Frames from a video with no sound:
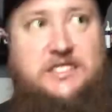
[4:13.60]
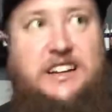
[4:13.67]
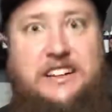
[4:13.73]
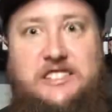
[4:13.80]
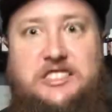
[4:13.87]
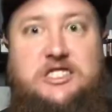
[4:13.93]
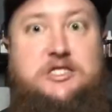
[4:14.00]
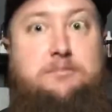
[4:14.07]
kind
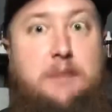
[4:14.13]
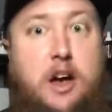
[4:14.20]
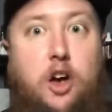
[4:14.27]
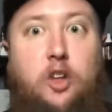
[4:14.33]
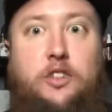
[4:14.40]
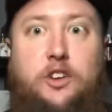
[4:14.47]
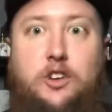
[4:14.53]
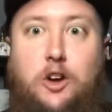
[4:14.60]
of
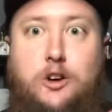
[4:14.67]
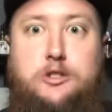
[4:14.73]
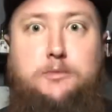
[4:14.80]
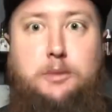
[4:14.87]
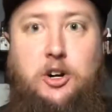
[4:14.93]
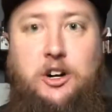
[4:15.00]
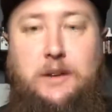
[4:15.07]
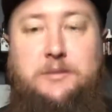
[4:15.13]
smell the nose
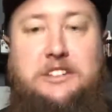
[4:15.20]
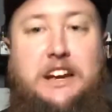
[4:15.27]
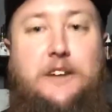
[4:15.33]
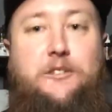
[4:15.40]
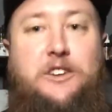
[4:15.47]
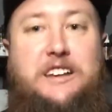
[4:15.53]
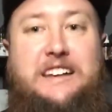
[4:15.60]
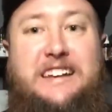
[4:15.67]
burn. I'm
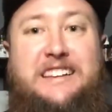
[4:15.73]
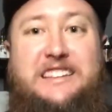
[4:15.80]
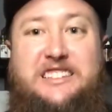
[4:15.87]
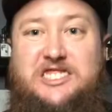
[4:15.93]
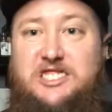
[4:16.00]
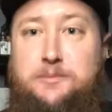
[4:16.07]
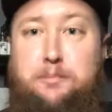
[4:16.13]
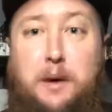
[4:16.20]
definitely getting the
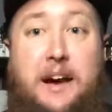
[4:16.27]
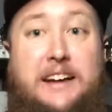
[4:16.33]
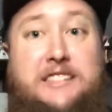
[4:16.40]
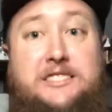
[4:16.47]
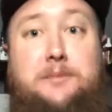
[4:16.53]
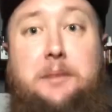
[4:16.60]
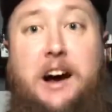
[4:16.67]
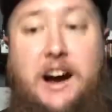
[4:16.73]

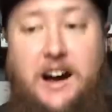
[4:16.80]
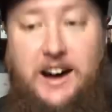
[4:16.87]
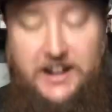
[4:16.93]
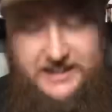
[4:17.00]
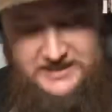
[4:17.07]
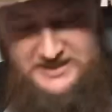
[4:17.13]
spiced mahogany